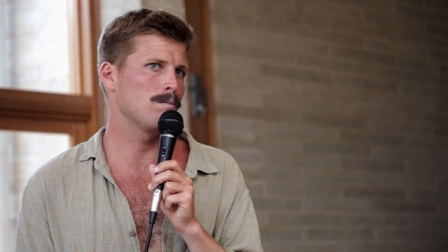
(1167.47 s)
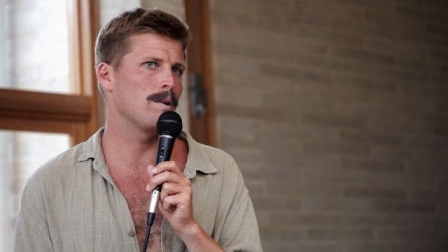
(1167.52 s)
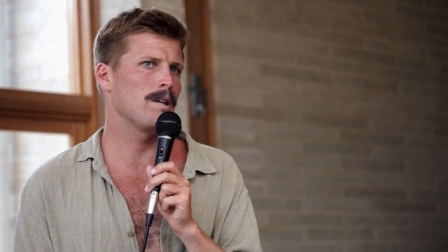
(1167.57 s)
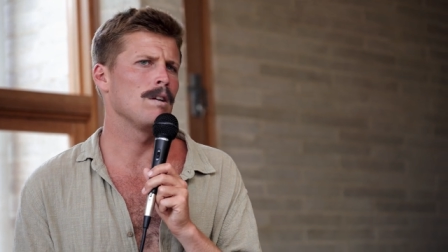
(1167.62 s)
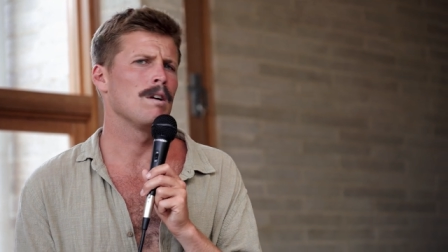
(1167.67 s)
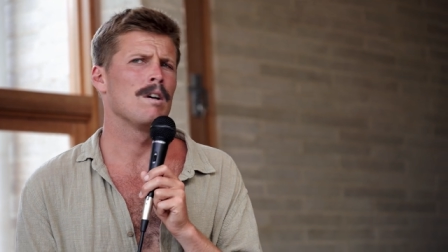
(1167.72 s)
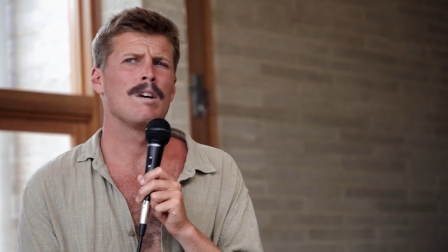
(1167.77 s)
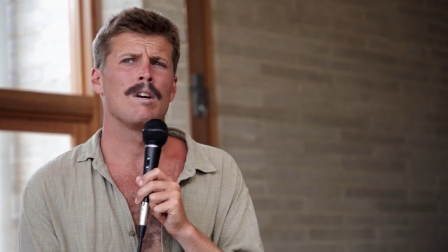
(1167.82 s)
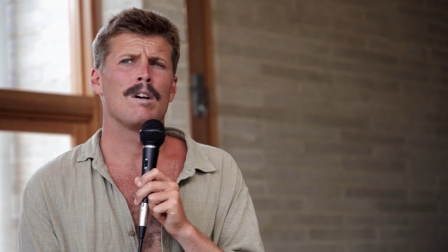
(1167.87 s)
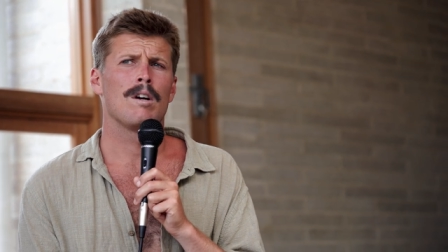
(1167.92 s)

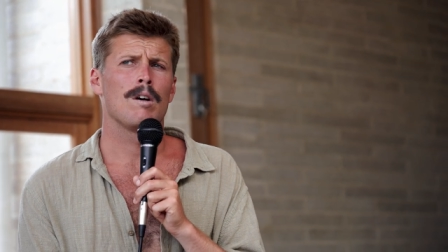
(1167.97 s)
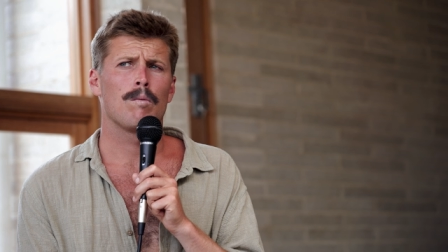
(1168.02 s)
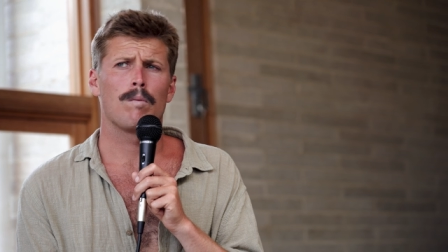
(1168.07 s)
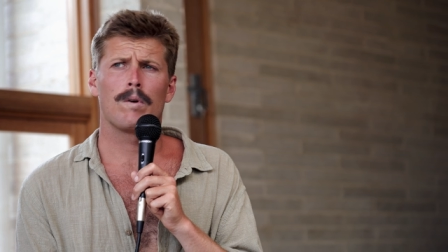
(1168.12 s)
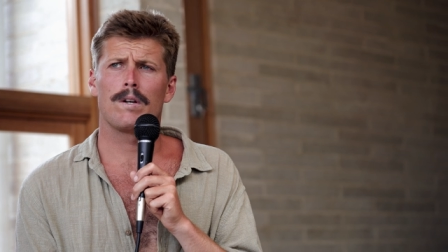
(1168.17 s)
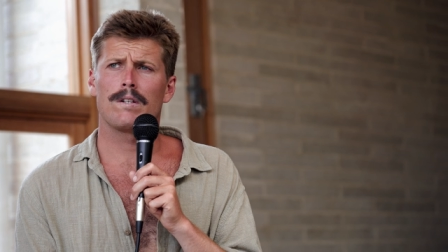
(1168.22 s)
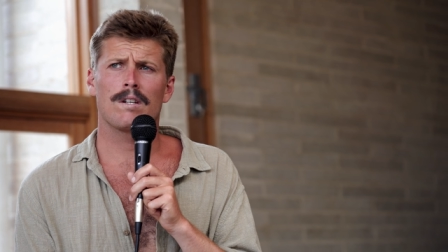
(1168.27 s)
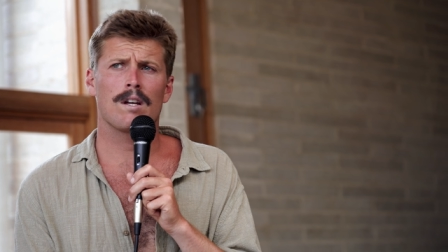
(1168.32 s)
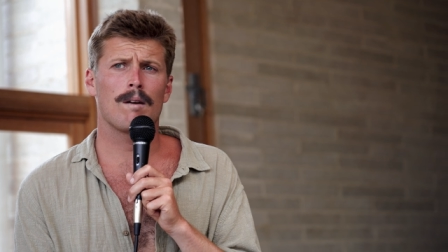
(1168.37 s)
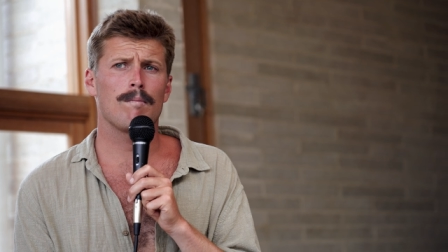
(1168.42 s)
But
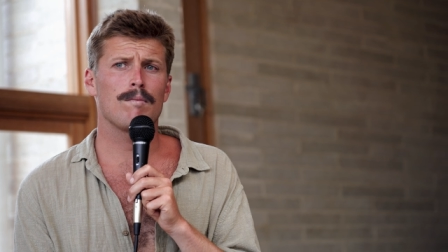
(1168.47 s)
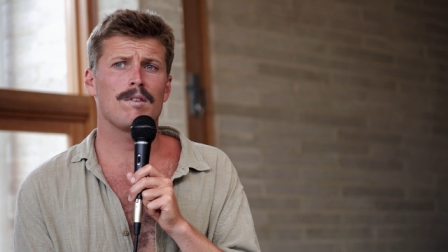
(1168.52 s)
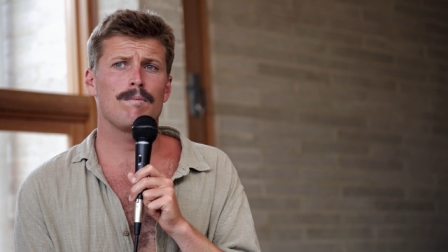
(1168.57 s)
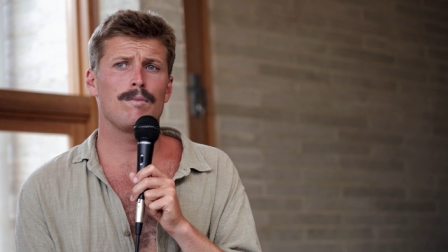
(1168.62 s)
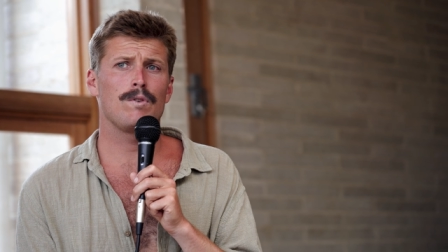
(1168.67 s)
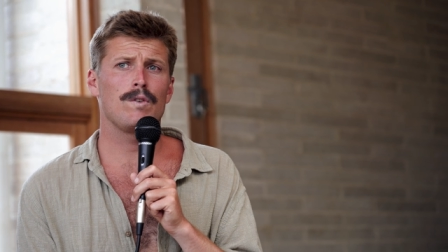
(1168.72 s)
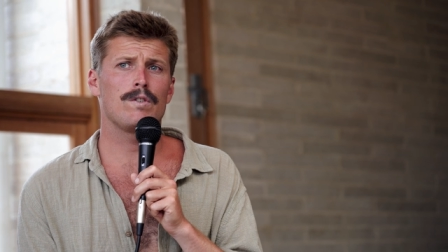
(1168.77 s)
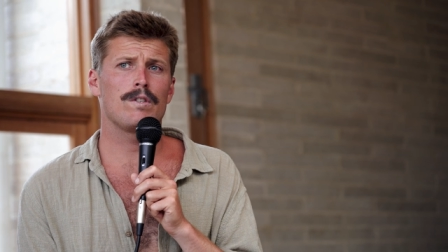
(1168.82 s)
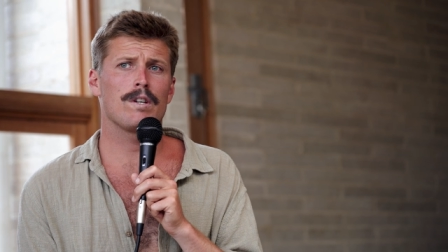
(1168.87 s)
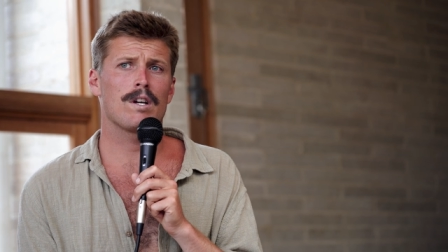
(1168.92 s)
when it's come to
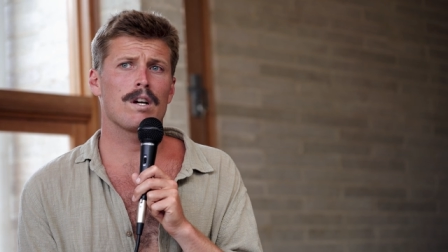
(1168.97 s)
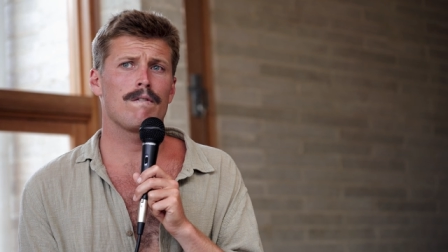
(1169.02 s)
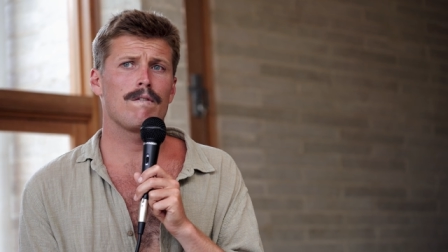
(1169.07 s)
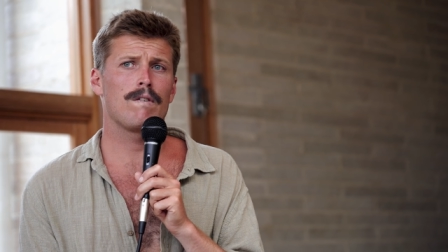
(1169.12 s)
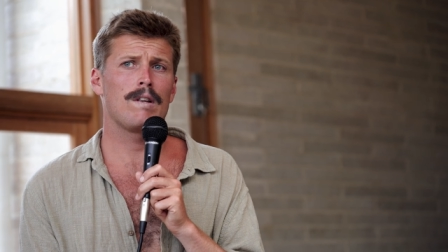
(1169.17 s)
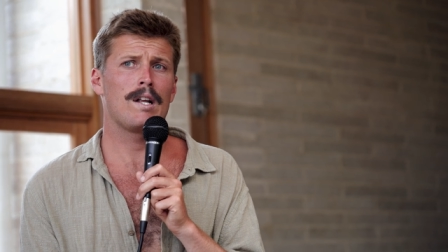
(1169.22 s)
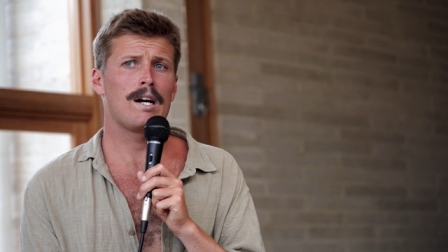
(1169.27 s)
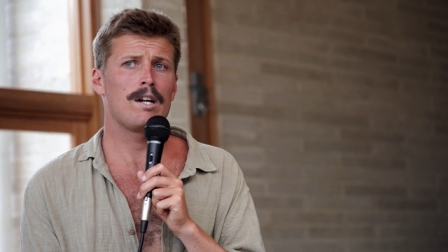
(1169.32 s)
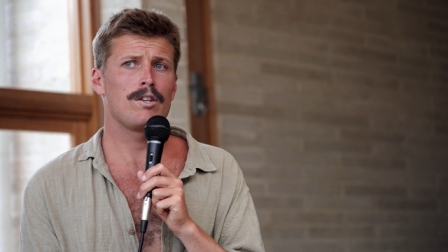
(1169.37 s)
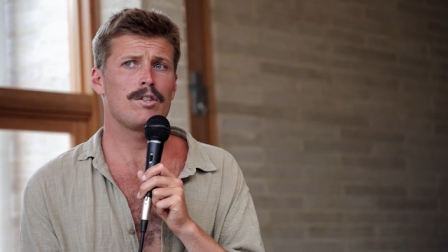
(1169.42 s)
music, I've
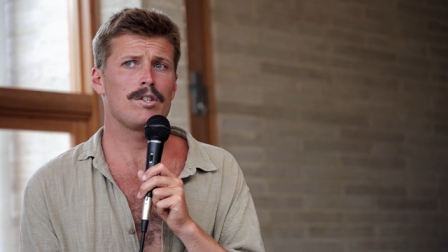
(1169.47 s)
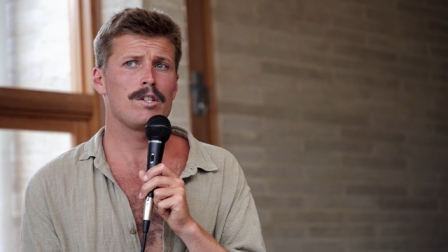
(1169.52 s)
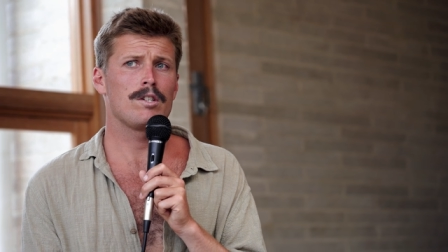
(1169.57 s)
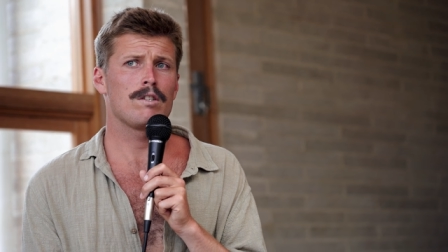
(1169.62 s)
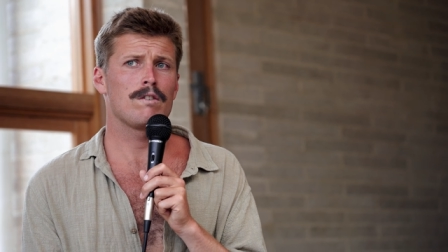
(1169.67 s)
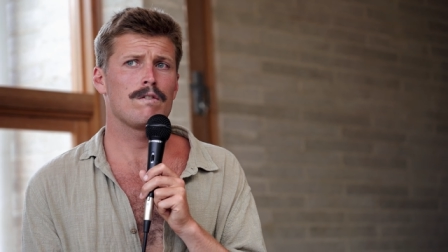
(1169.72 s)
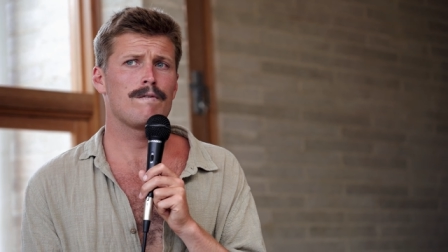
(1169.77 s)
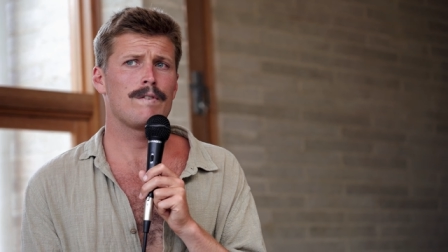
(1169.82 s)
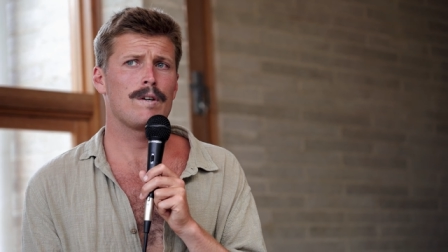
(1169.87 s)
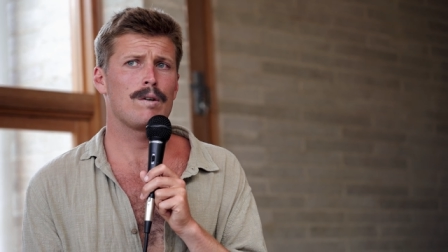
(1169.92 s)
largely
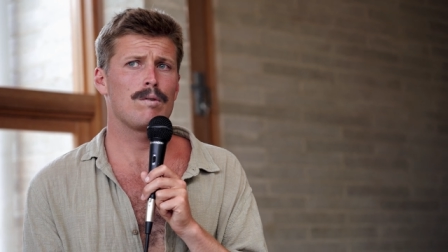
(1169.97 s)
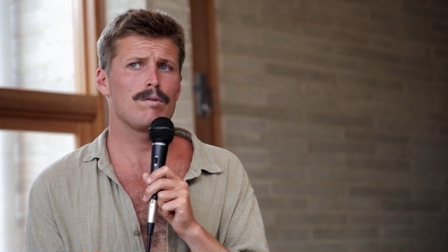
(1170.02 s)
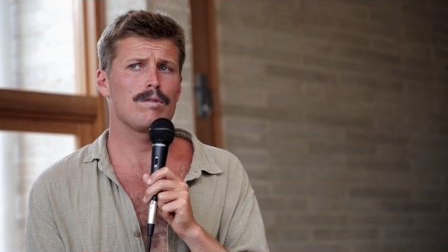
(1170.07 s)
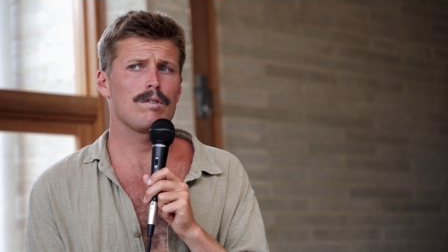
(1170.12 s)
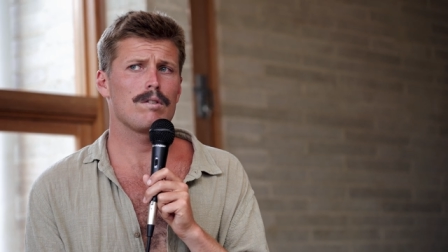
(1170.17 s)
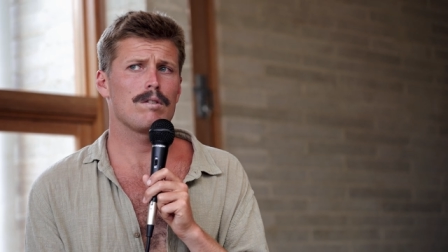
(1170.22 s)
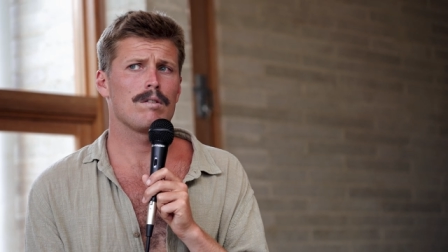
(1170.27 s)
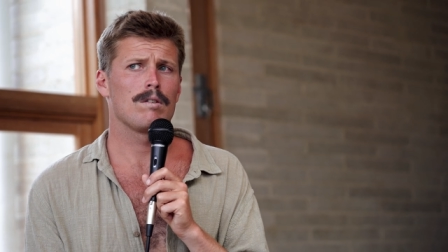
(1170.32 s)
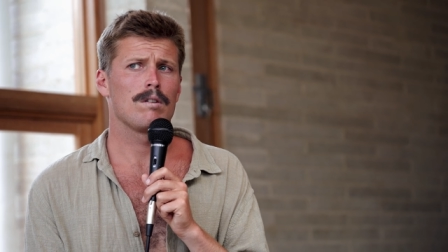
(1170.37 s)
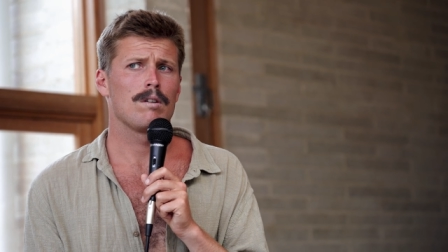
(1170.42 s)
just
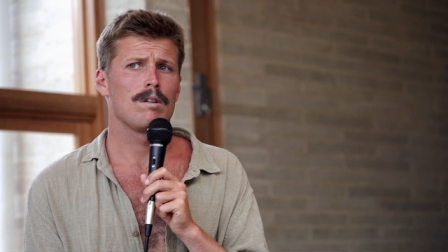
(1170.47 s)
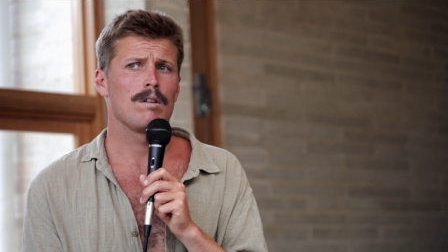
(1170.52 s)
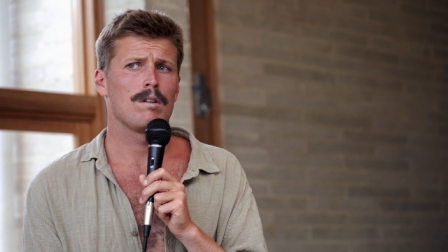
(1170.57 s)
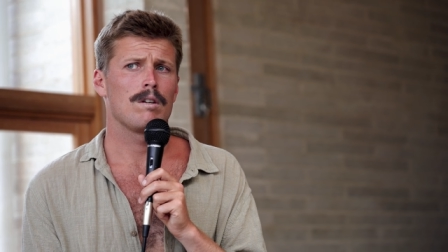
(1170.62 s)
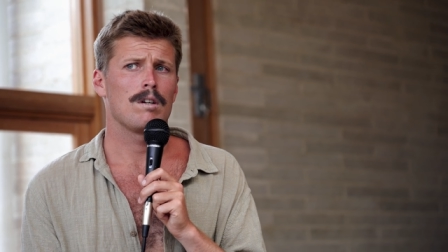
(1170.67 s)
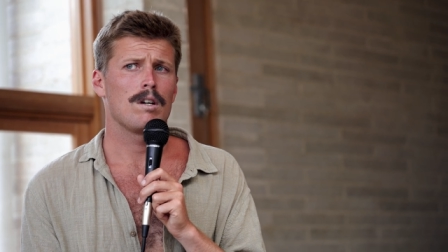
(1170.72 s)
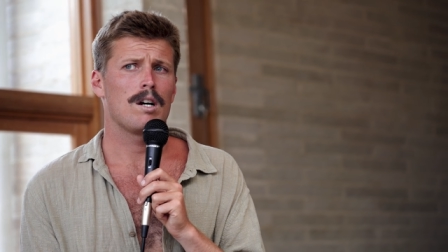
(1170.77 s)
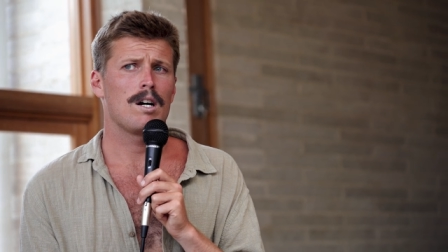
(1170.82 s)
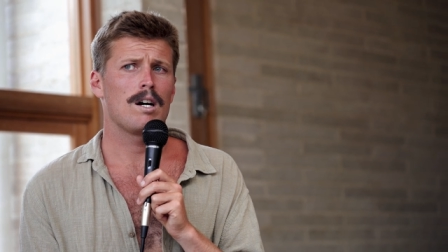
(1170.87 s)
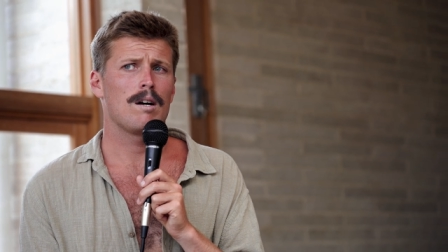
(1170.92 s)
felt,
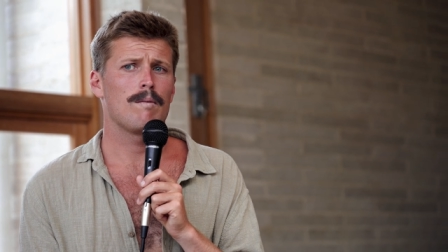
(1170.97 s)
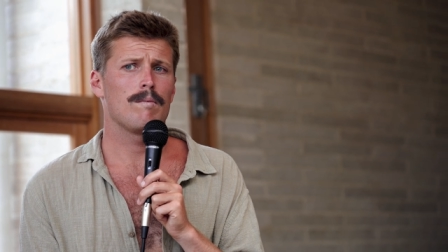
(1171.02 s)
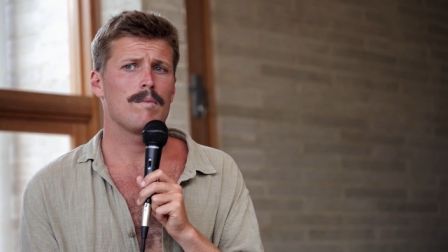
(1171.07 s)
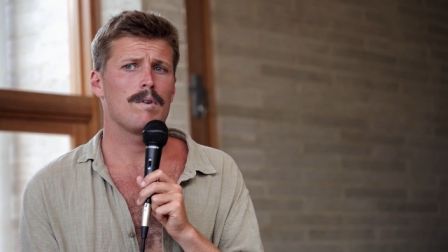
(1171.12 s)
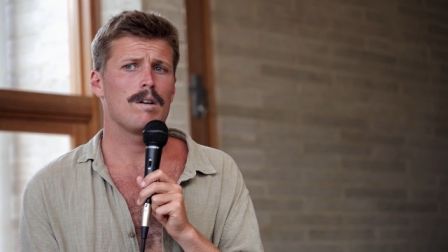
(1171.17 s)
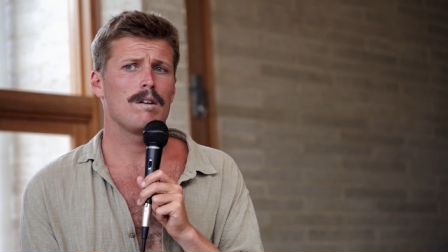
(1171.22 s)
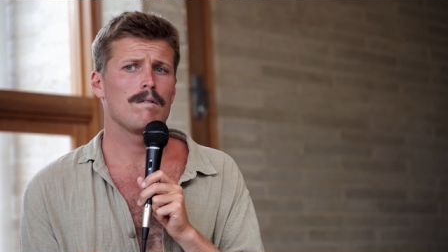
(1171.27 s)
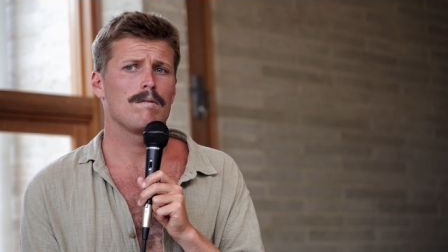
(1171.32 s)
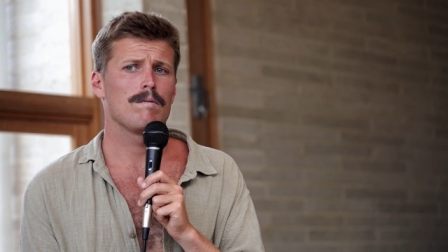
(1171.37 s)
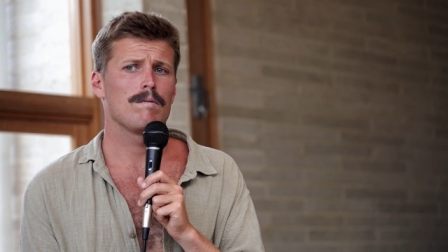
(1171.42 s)
um,